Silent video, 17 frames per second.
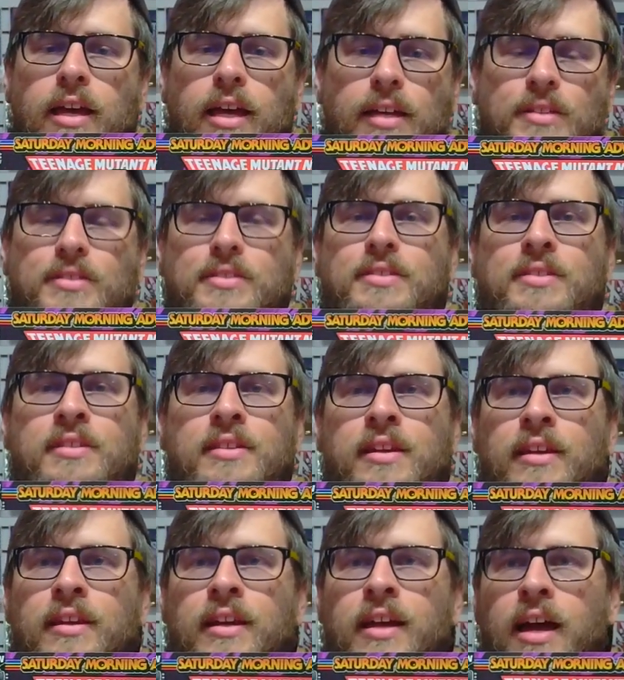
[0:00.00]
And this is
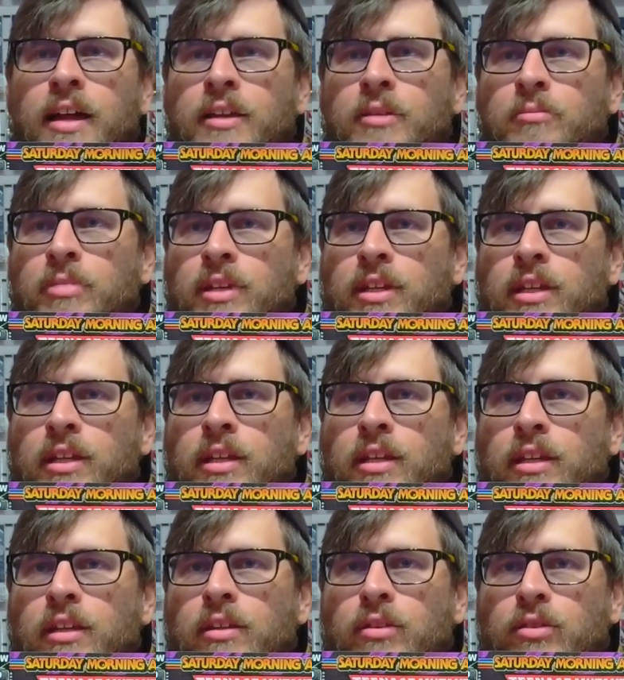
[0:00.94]
going to kind of
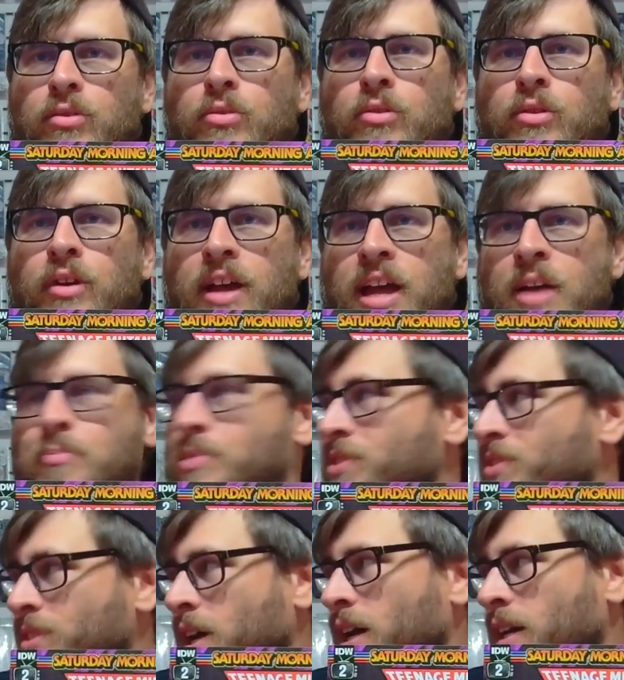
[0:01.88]
be your
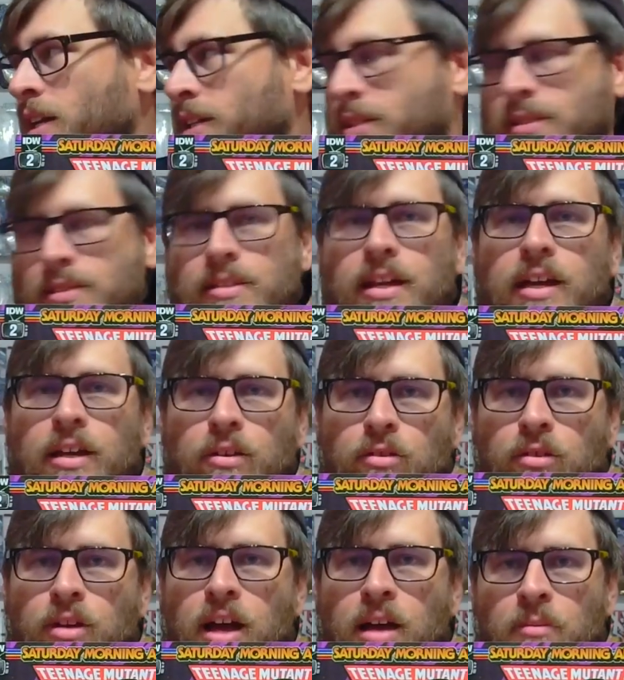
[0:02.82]
episodic style
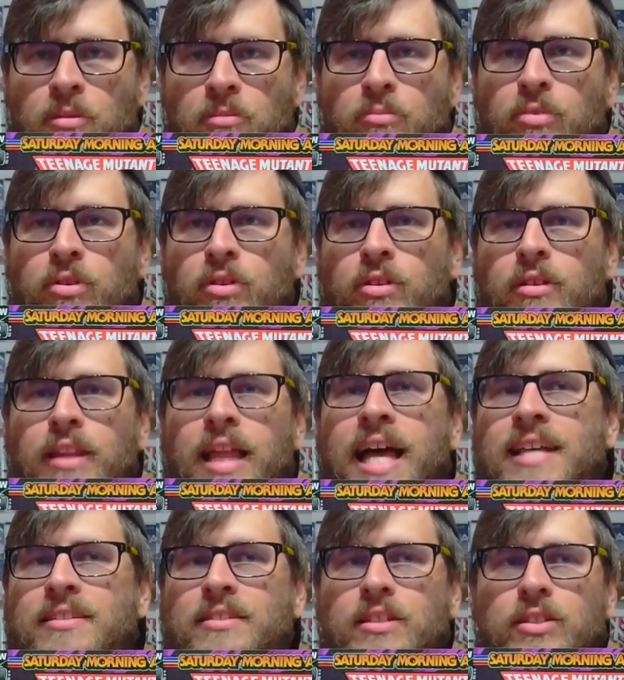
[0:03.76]
comic book.
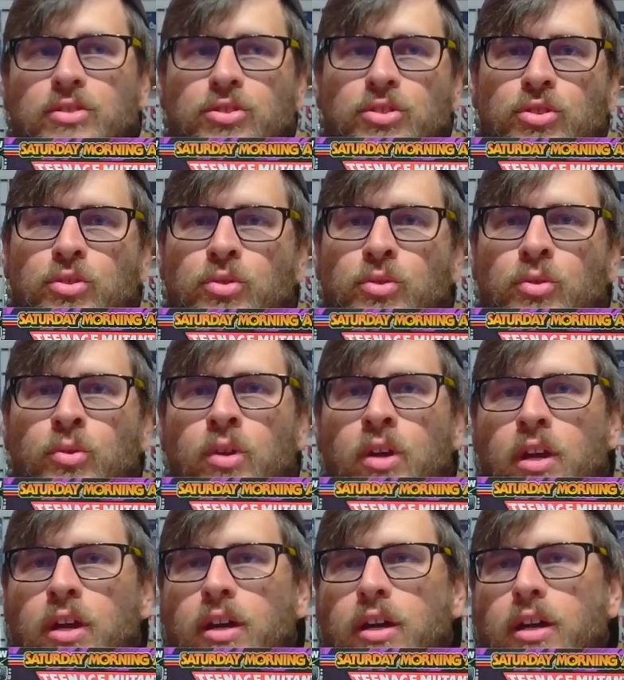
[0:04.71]
Last issue,
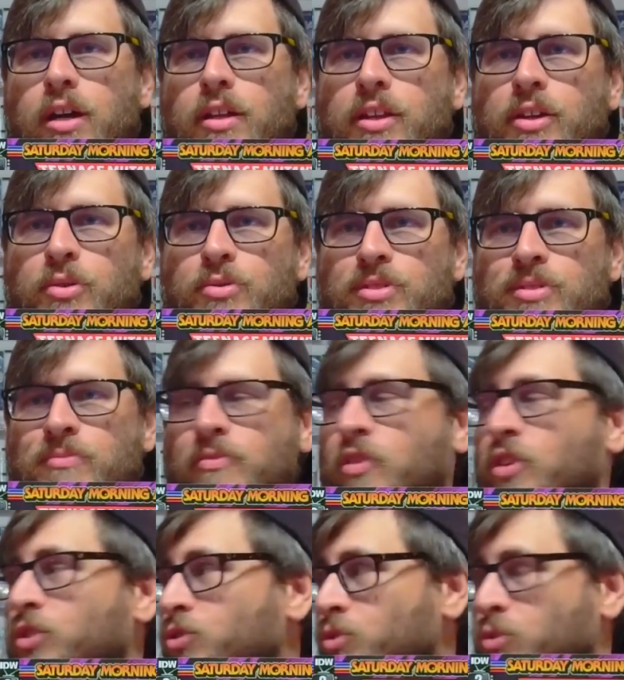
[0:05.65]
there was some
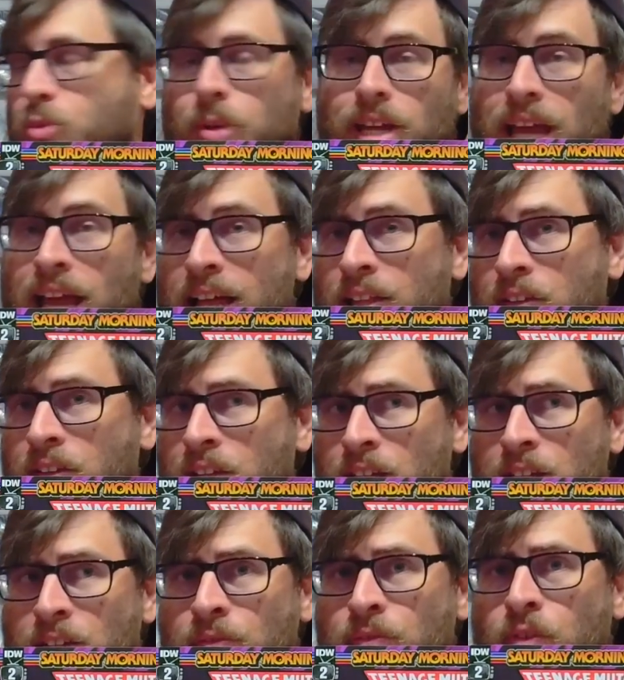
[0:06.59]
virtual
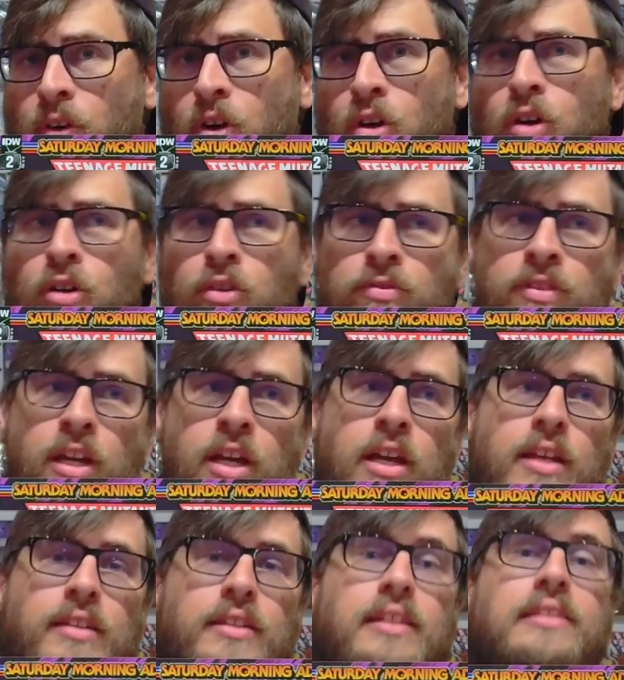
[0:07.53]
reality involved.
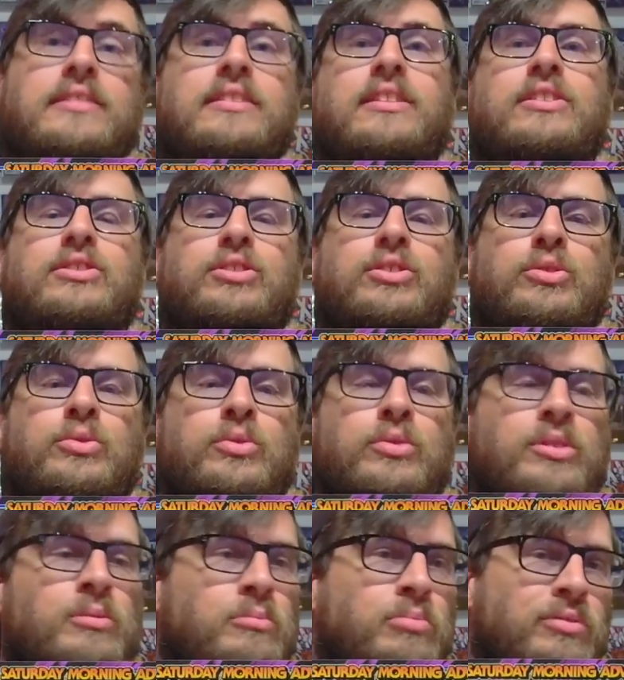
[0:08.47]
This issue,
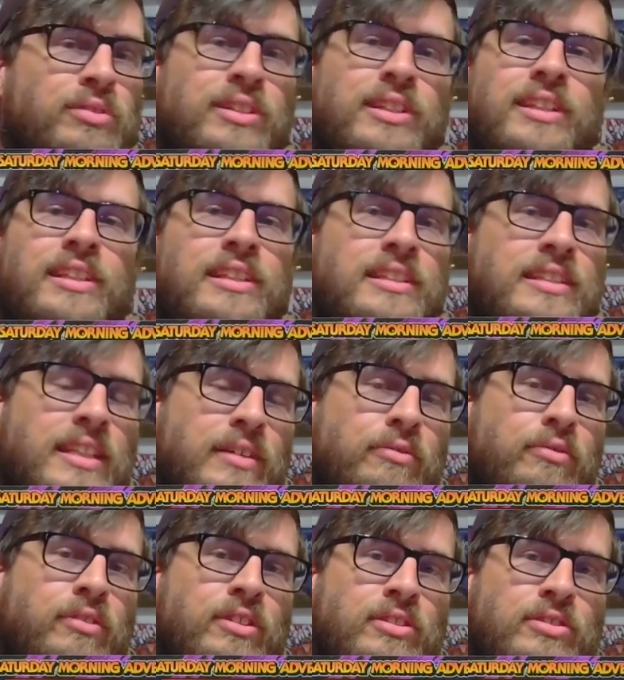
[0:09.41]
completely
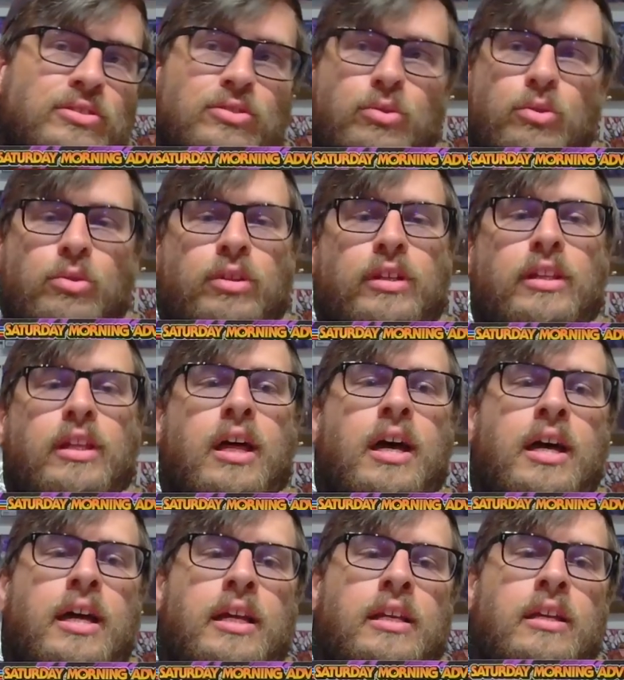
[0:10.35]
different
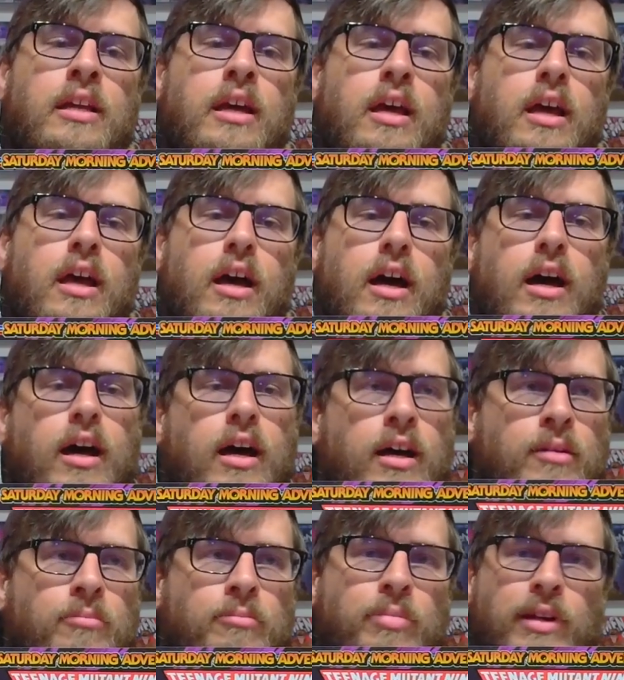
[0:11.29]
storyline.
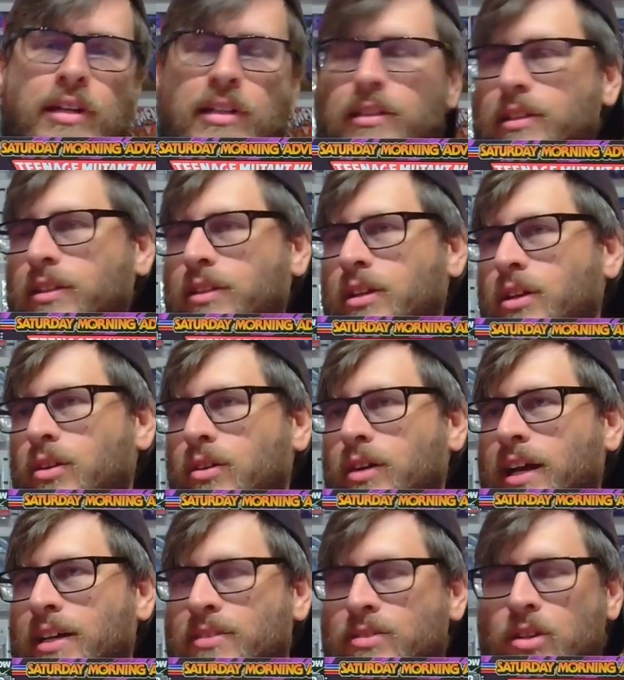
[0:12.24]
But, you know,
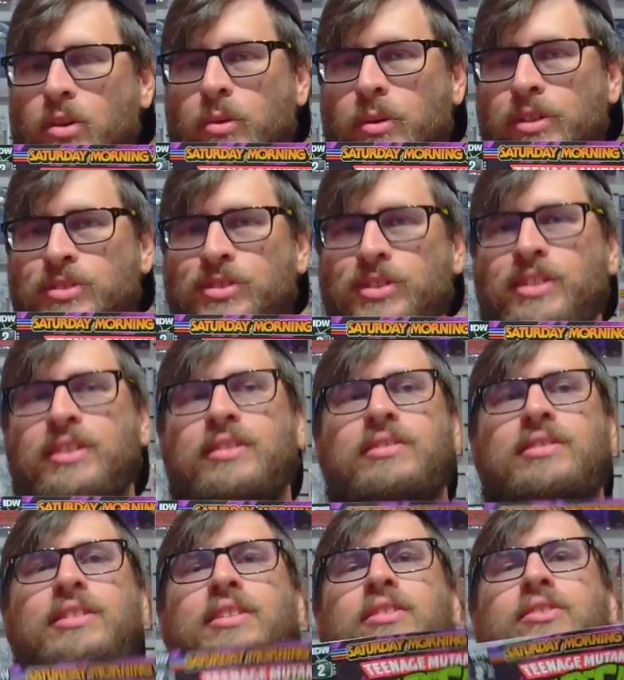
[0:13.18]
as always, you get to
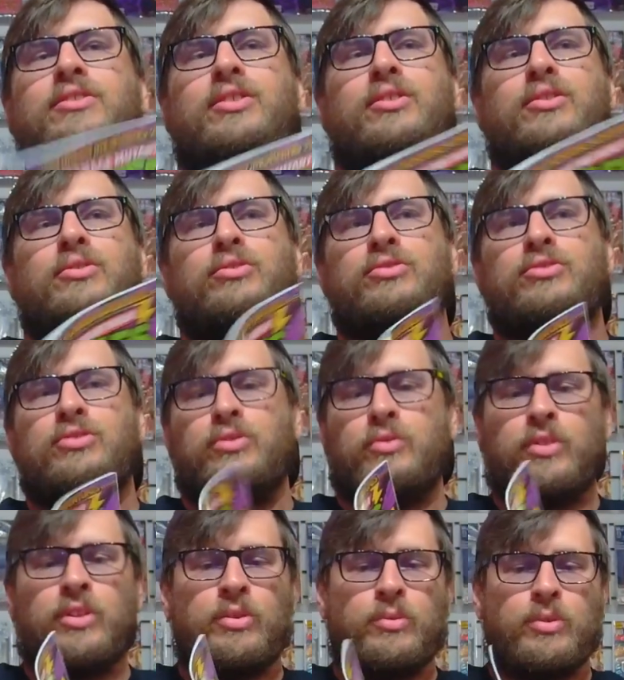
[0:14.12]
see the Turtles
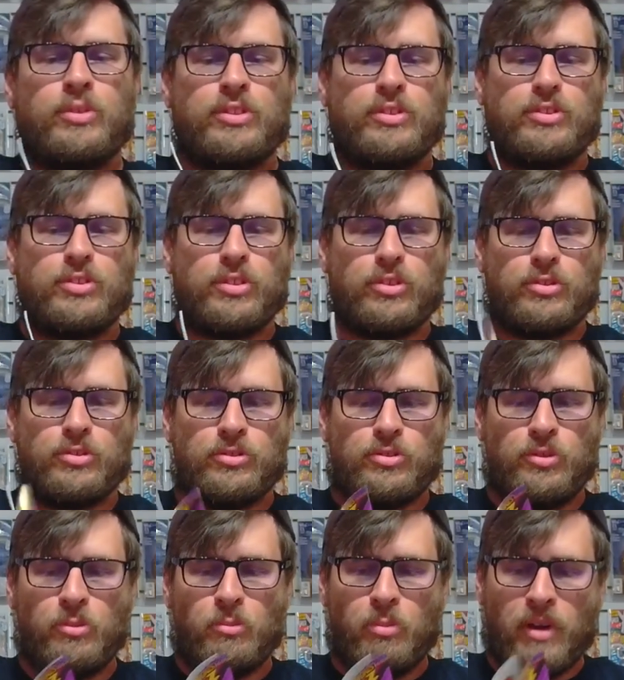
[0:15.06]
doing what the Turtles
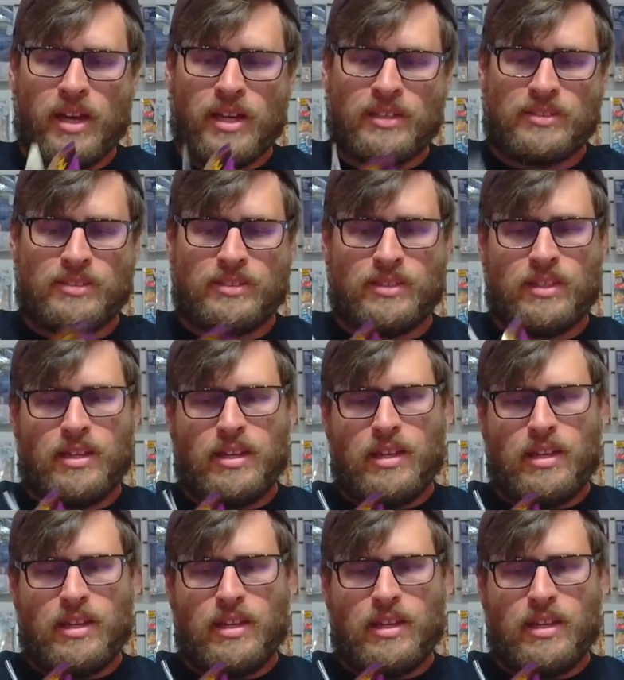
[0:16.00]
do best.